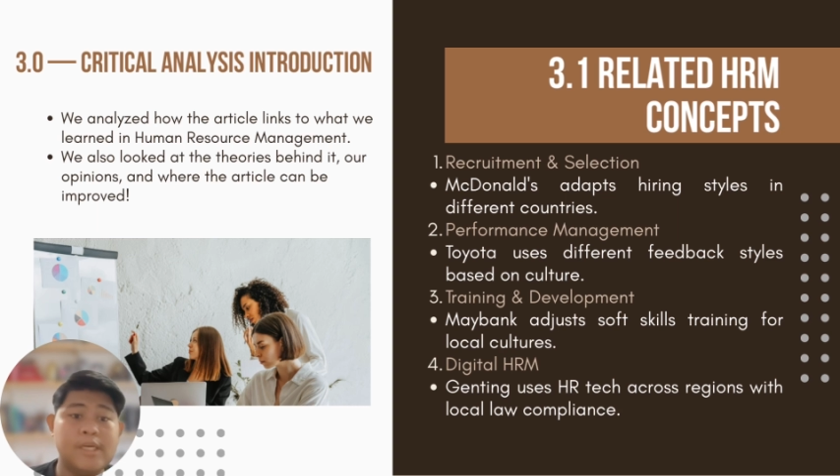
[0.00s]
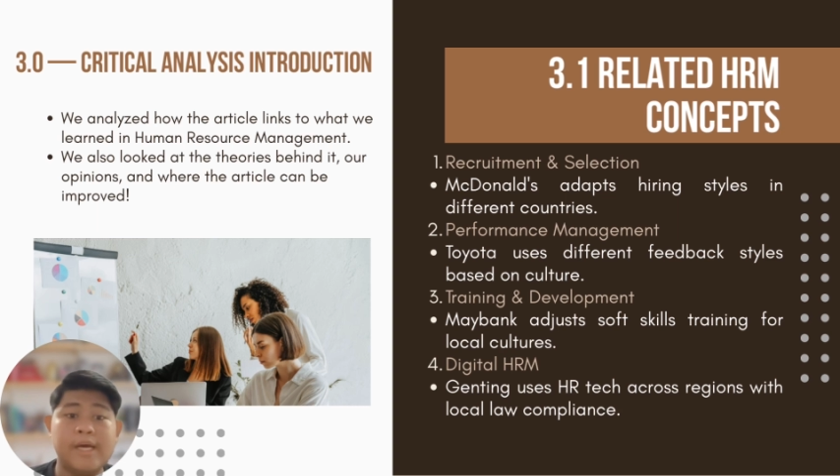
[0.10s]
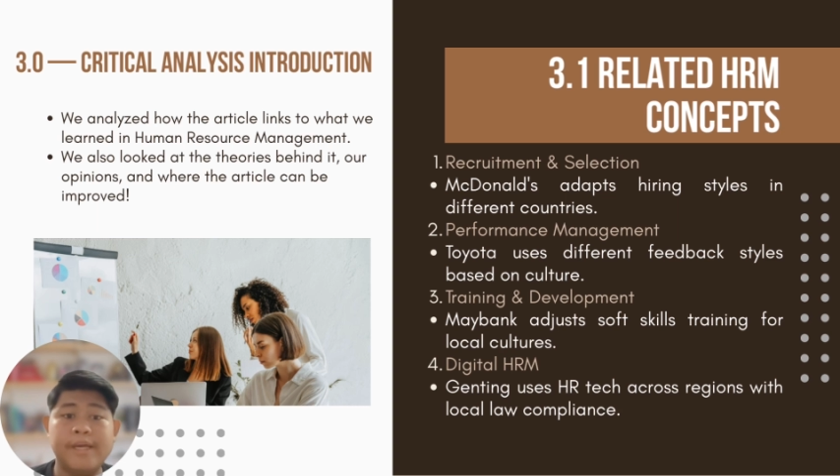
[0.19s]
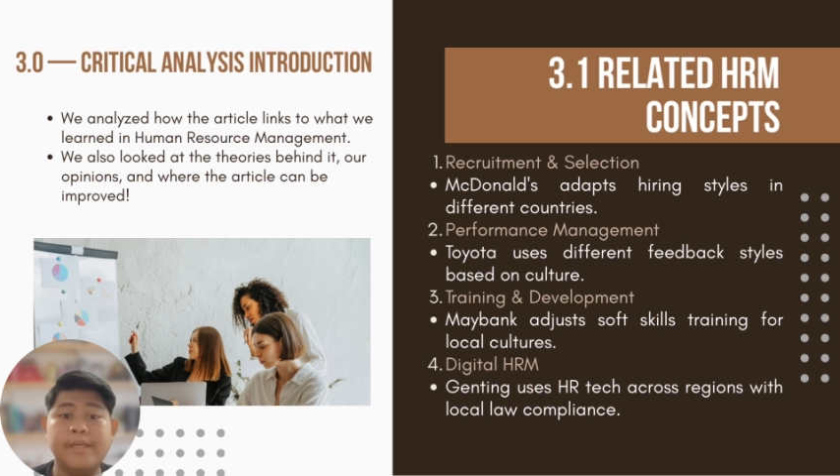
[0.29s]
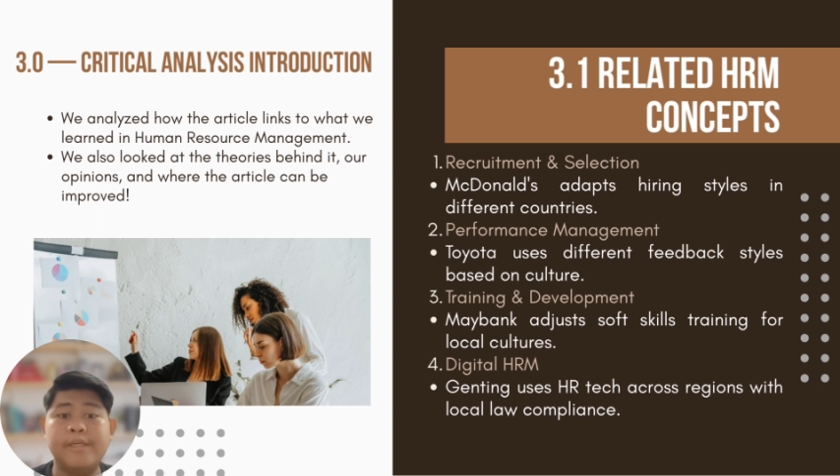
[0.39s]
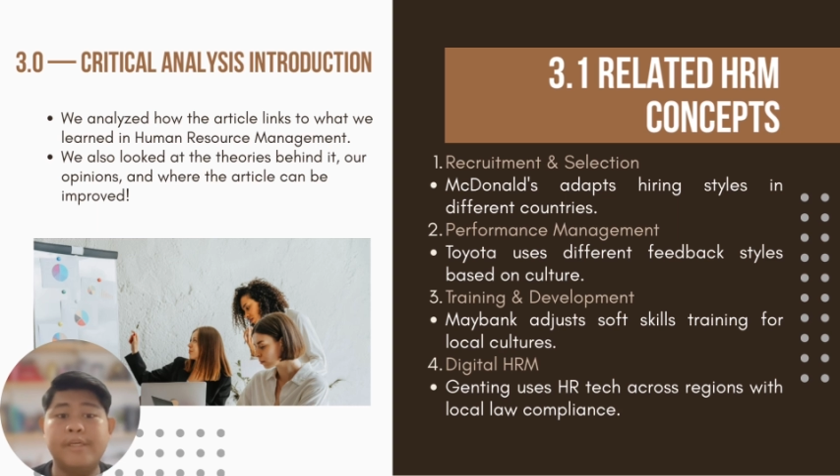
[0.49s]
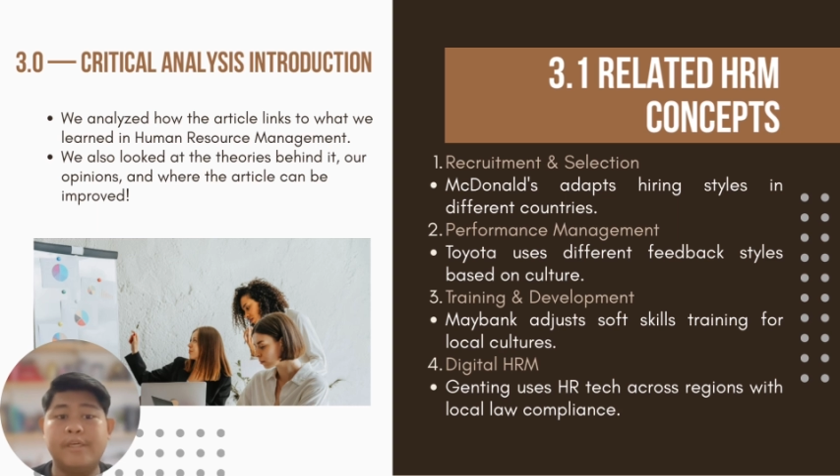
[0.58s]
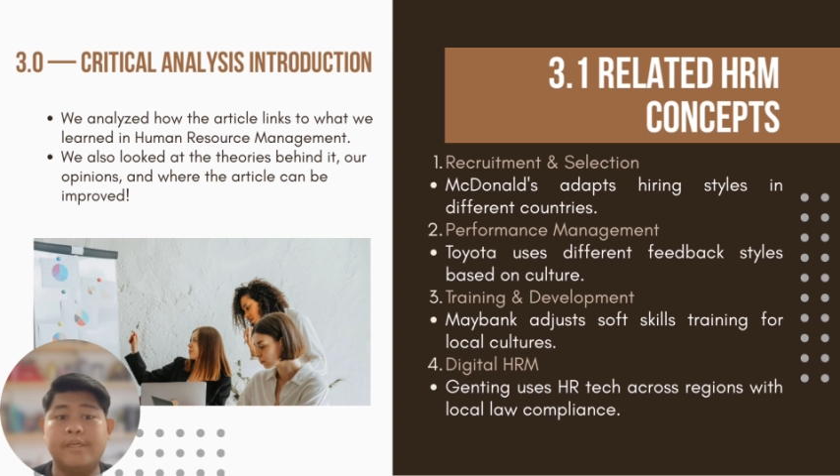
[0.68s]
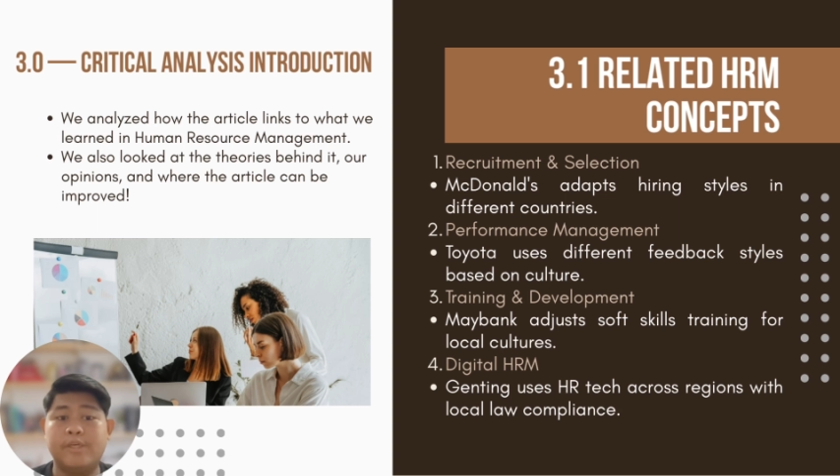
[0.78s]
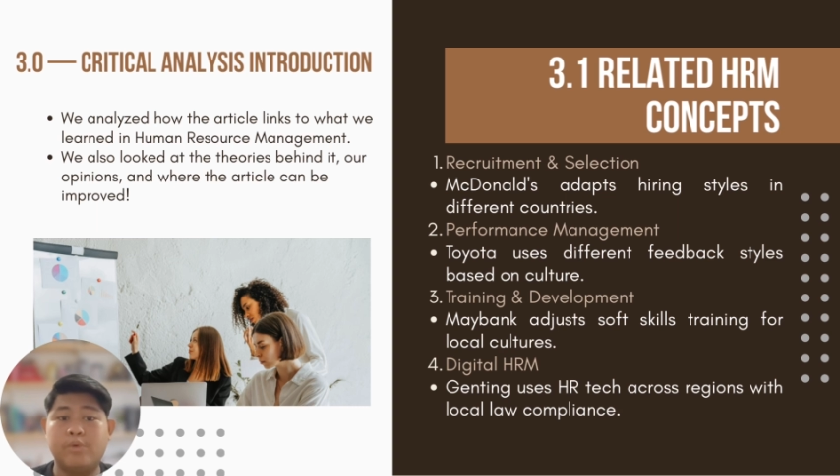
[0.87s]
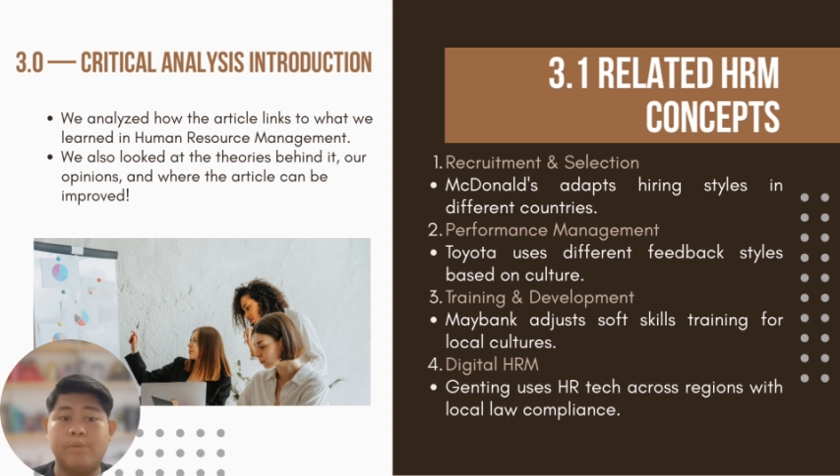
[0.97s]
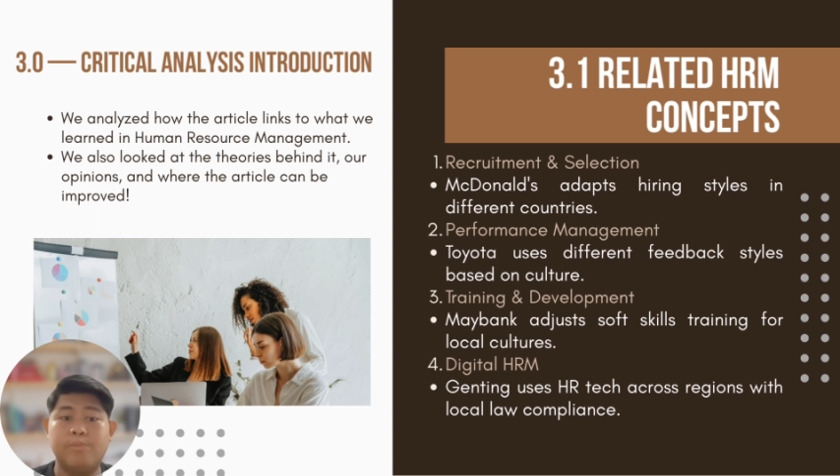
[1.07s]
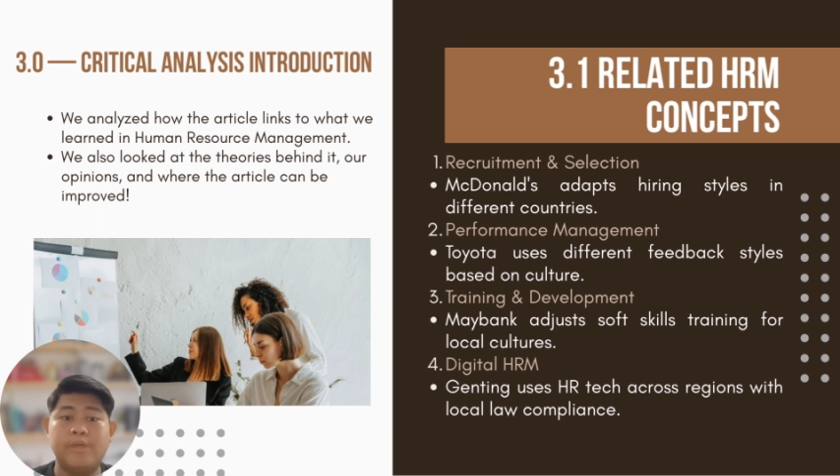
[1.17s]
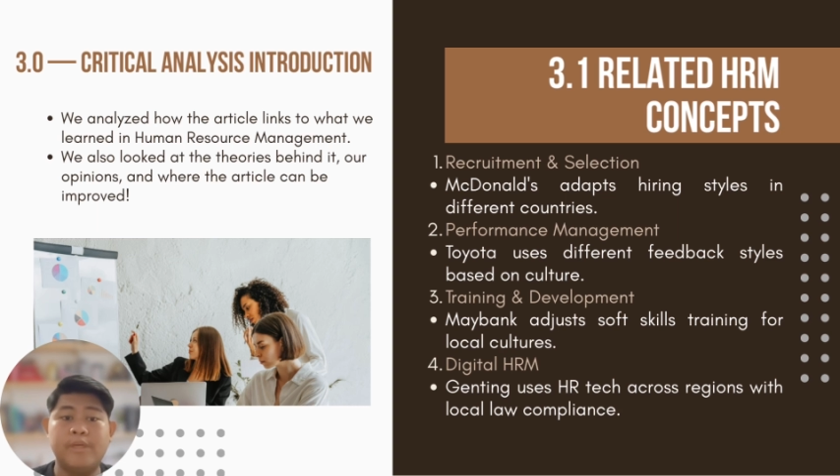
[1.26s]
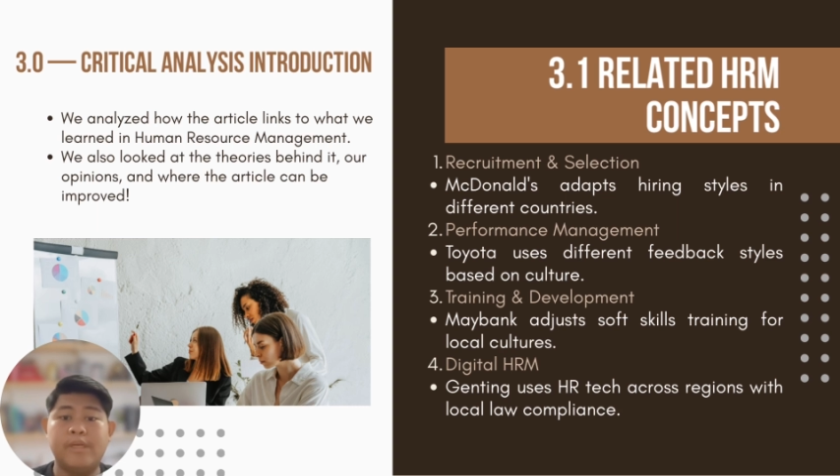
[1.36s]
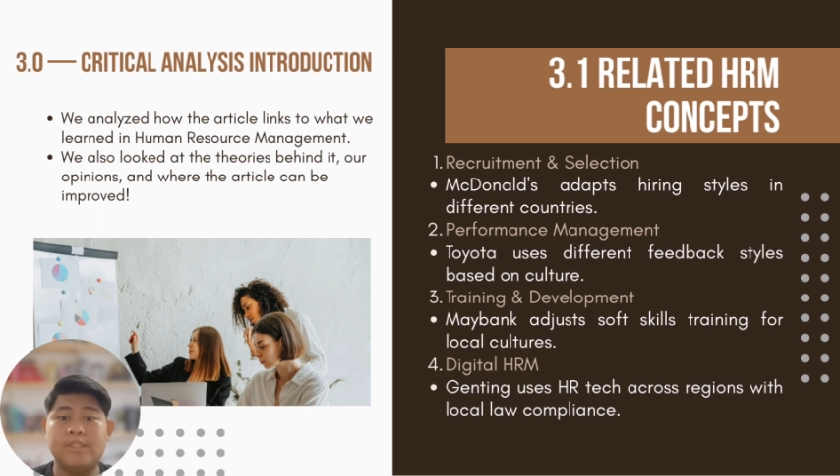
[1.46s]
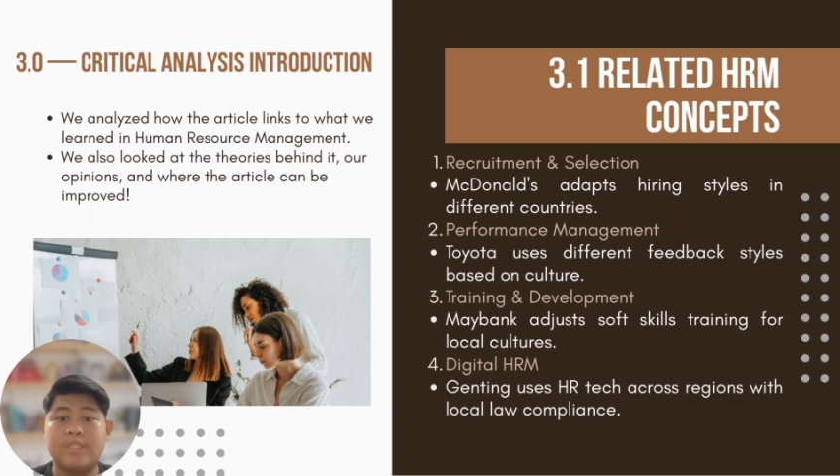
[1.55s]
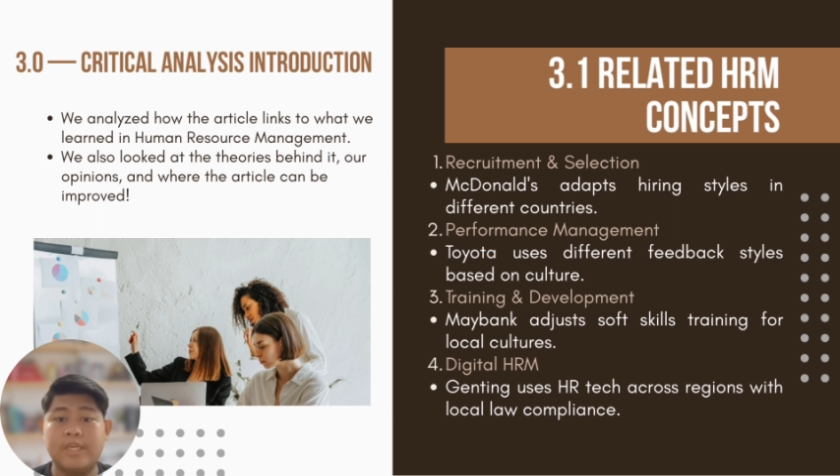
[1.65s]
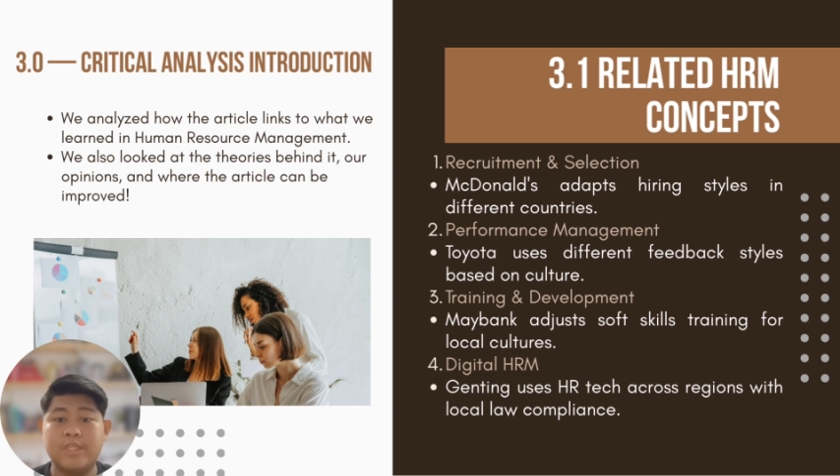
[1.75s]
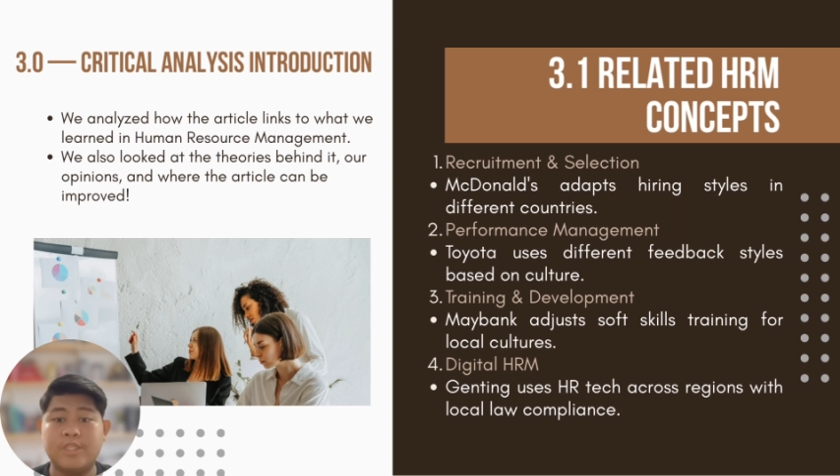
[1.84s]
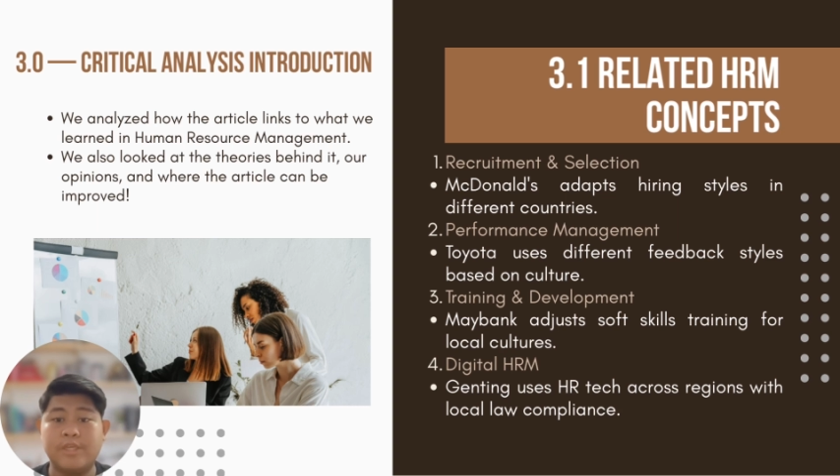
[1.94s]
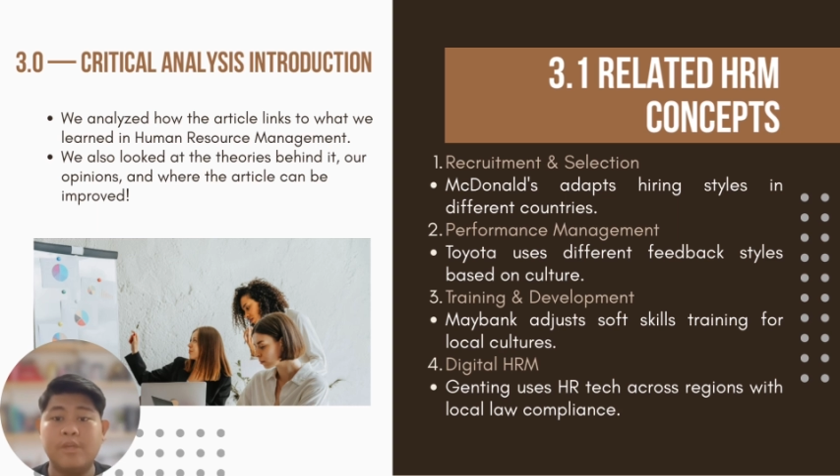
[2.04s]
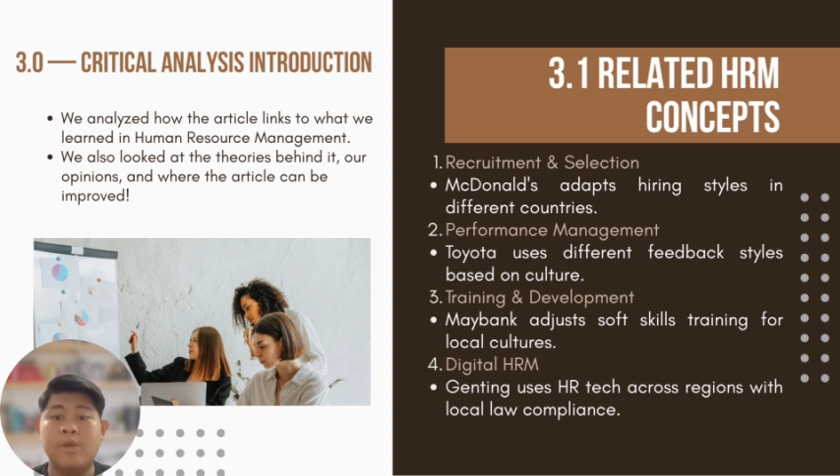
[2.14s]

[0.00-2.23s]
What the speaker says: under the recruitment and selection,